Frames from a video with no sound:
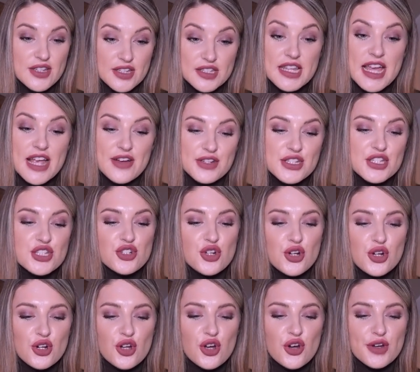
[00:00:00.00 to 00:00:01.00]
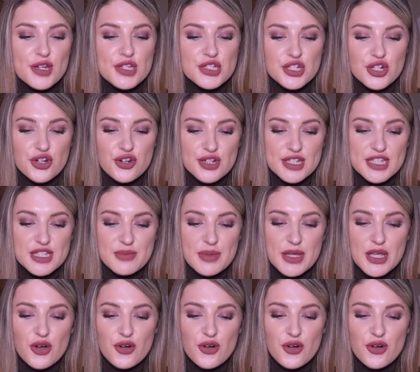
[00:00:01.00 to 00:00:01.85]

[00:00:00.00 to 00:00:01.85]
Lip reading: Terry's Chocolate Orange Crispy